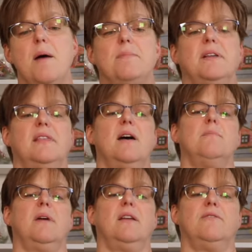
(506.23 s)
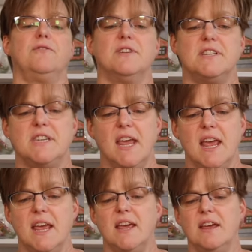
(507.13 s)
but that meant for
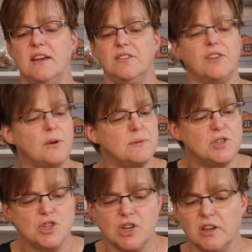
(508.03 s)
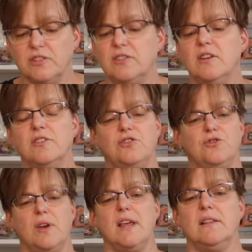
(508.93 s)
days I was just
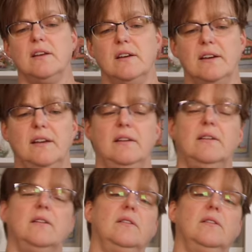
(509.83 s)
straight line,